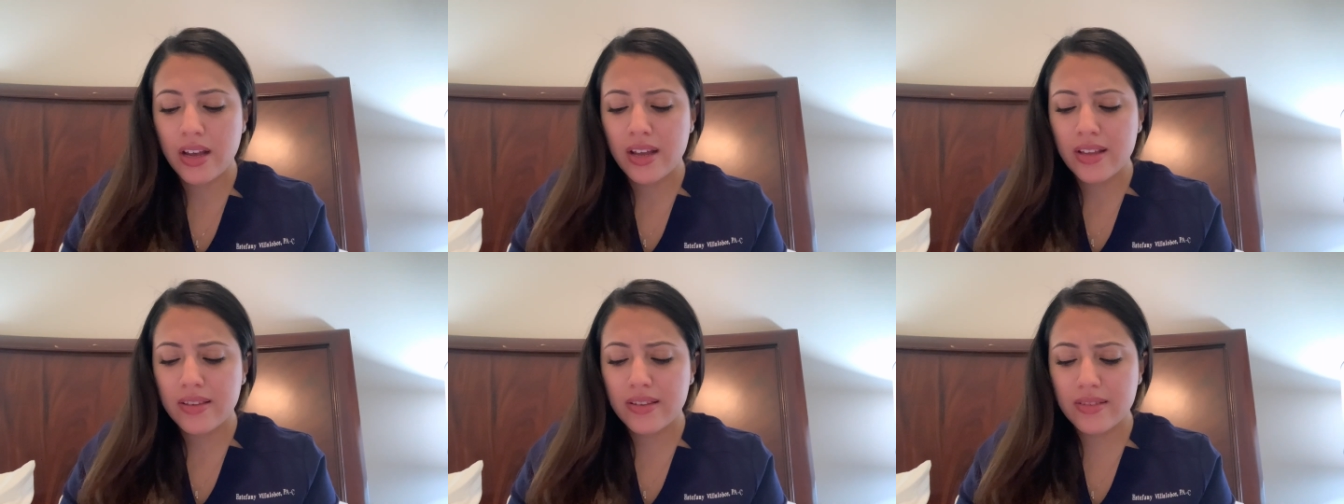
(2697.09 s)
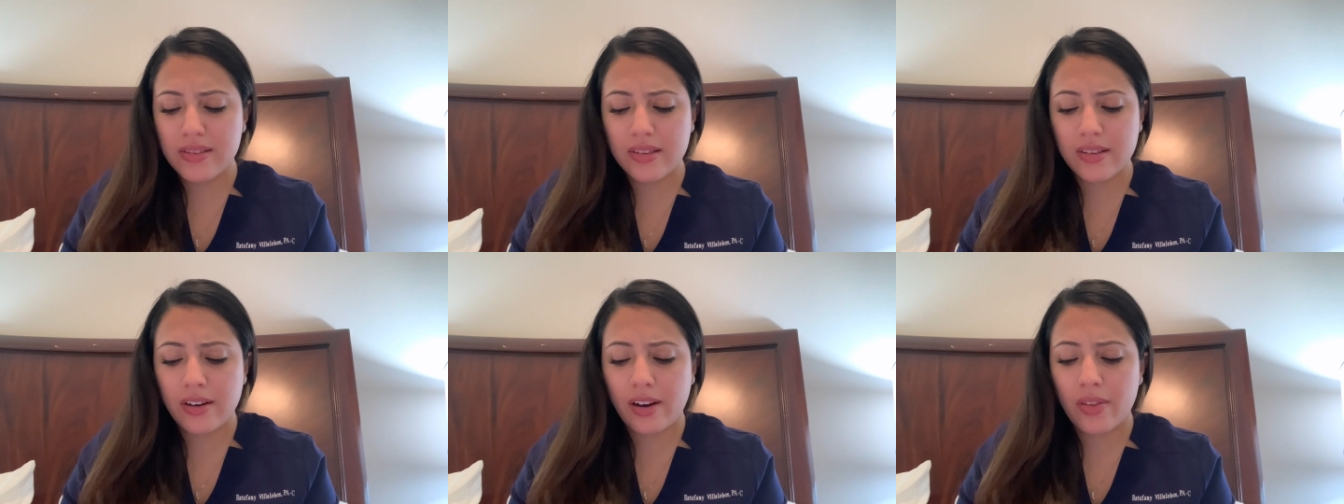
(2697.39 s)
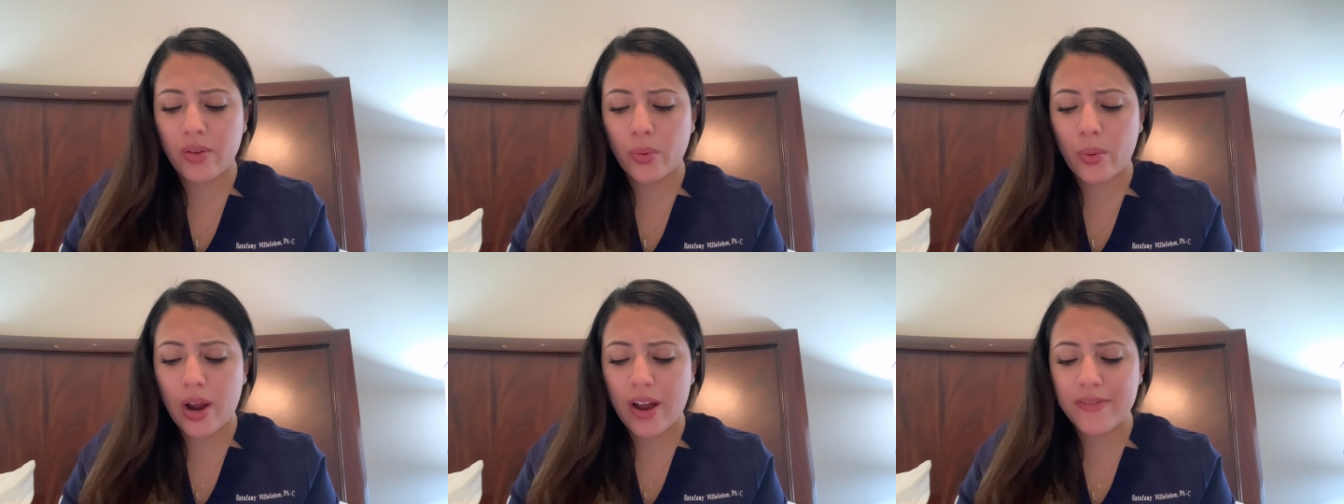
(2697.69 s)
This is
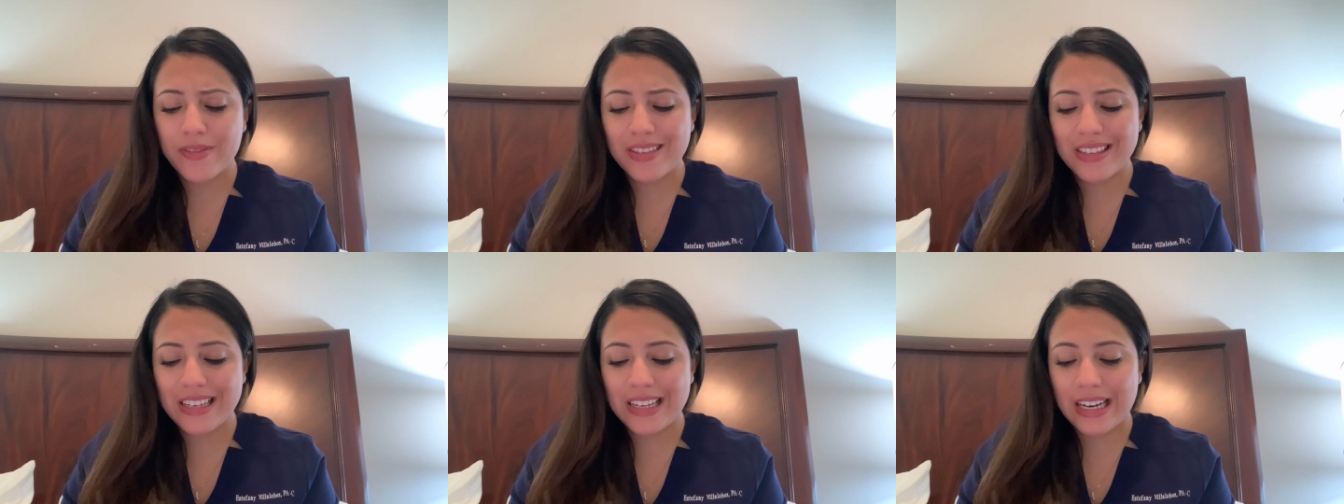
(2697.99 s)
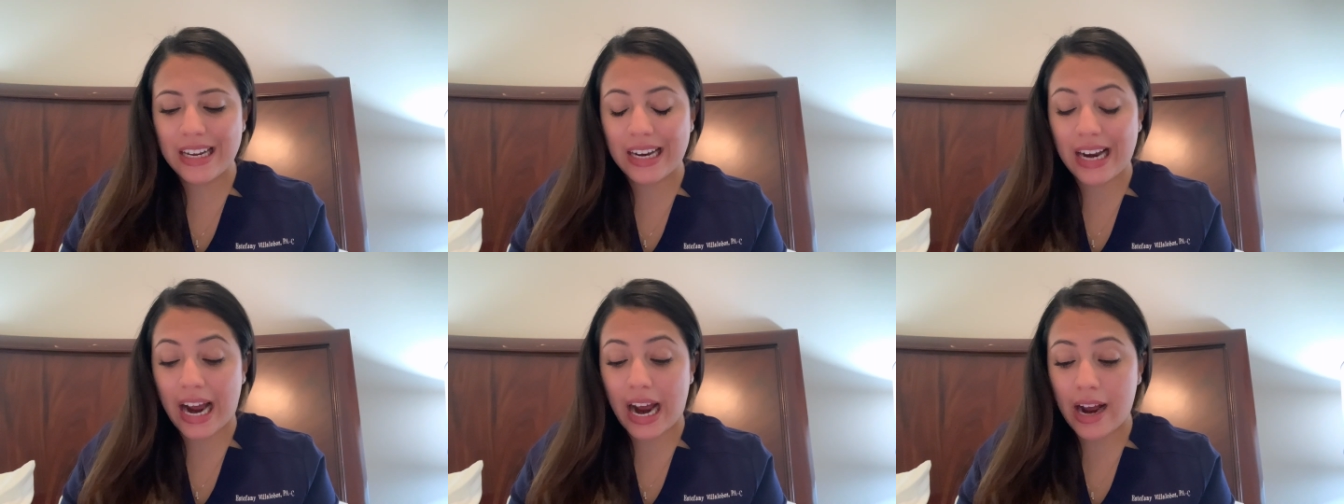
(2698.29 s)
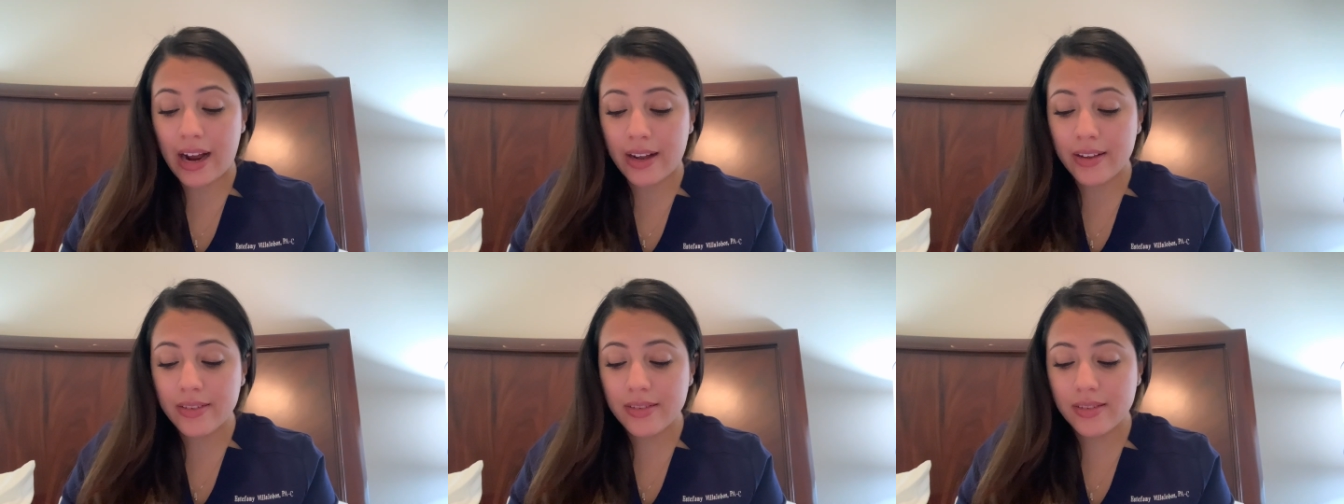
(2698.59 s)
another way I've seen it
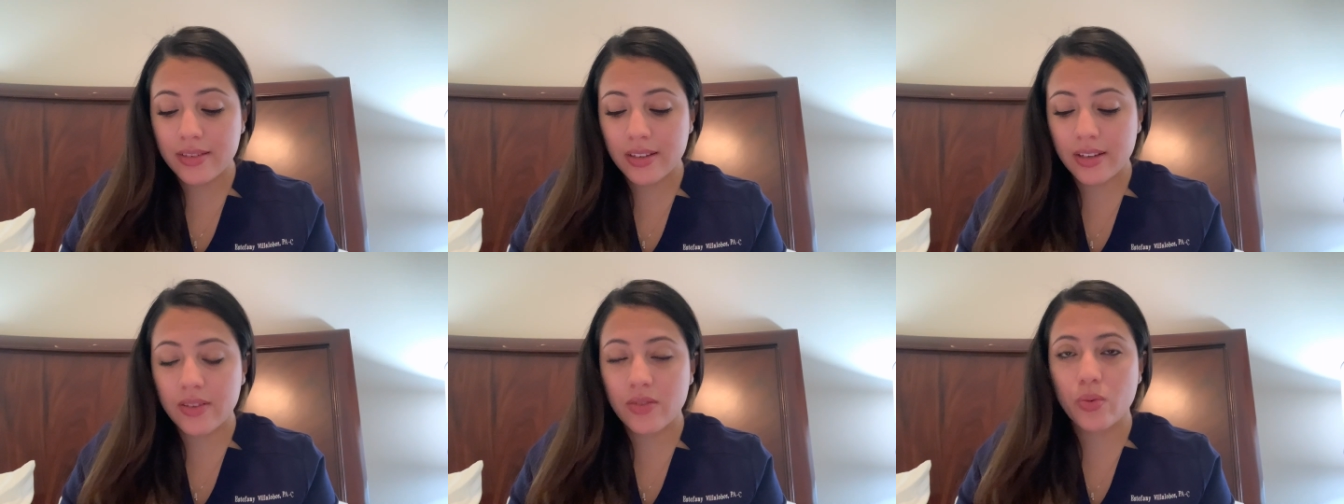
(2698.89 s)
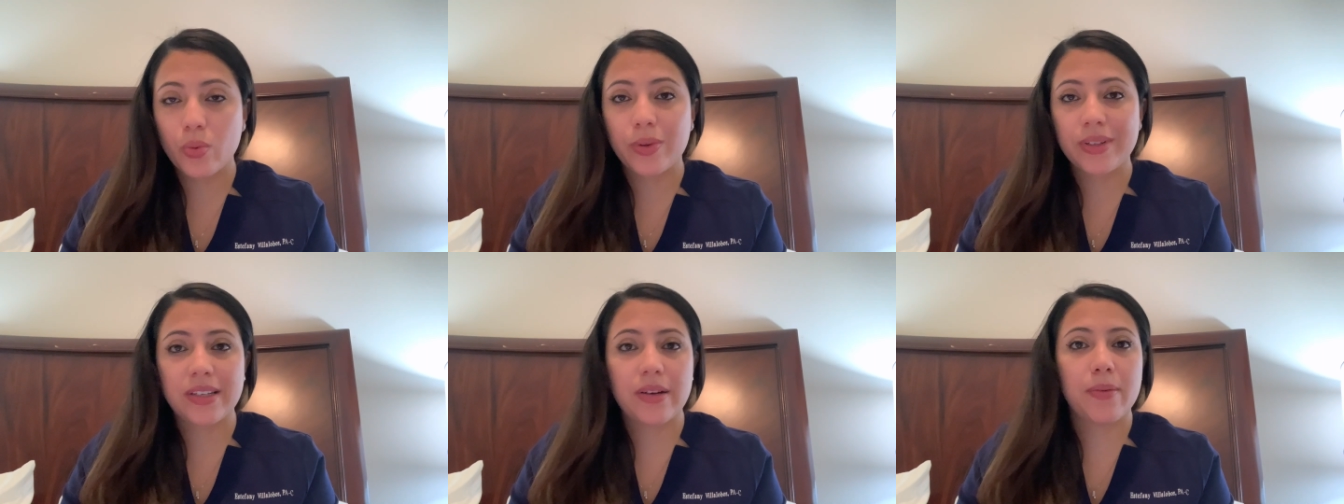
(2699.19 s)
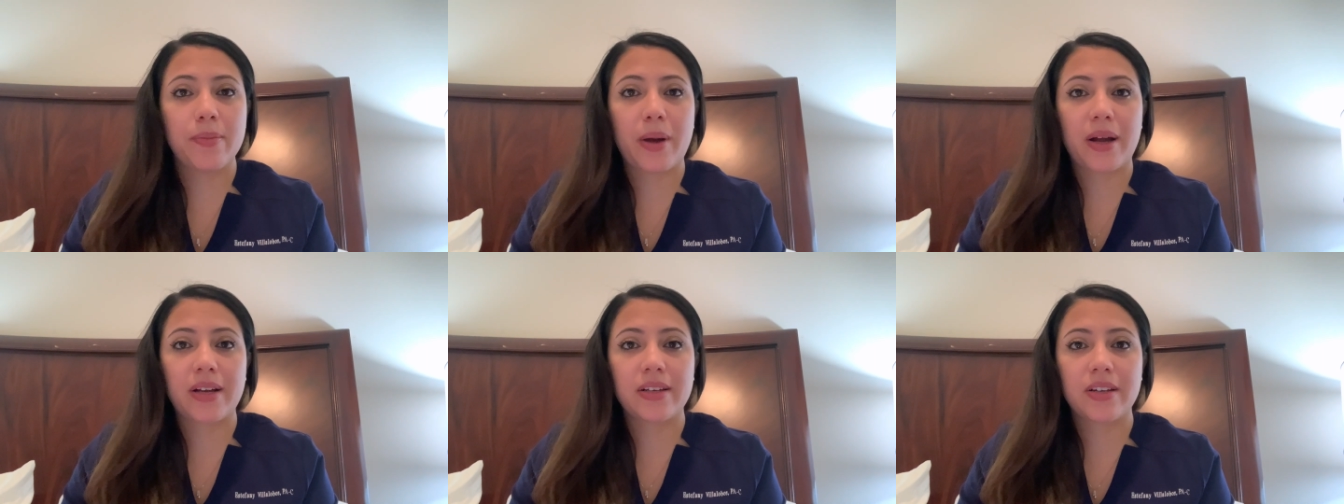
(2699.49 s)
asked, is what type
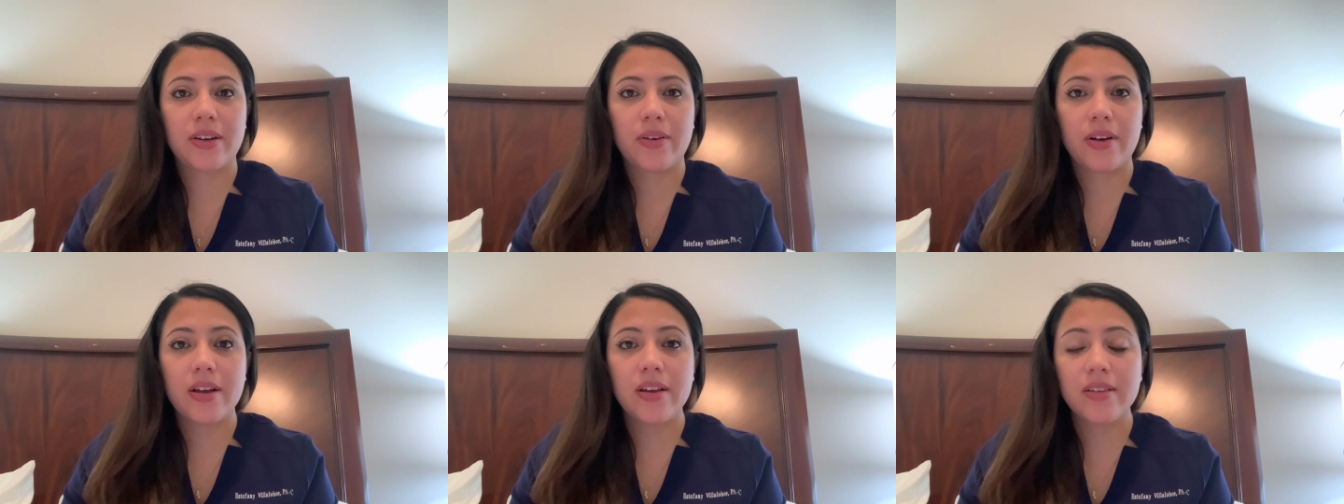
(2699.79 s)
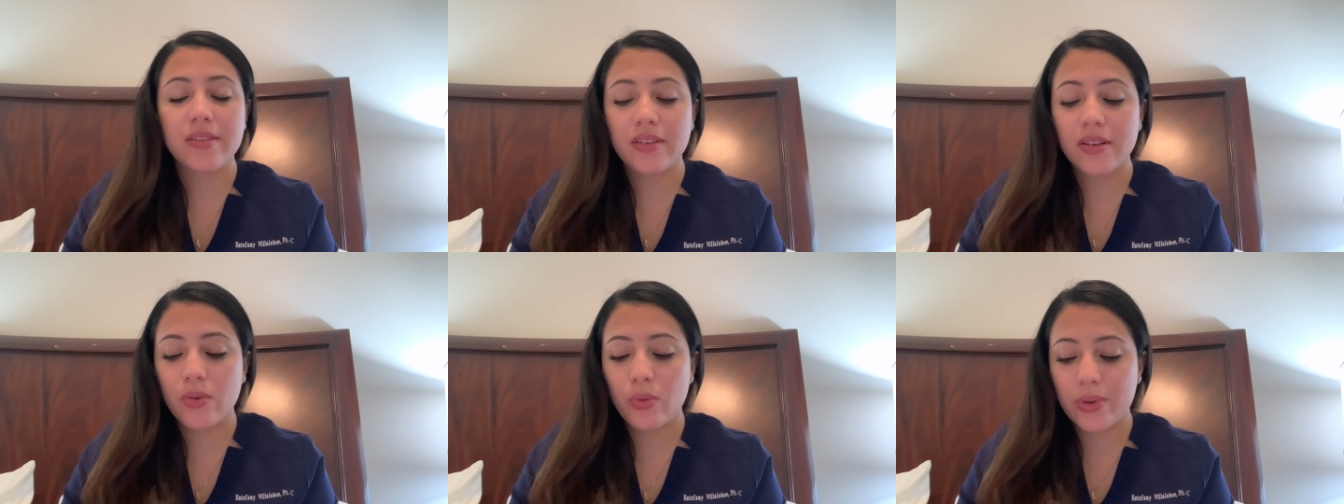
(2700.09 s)
of bacteria is it?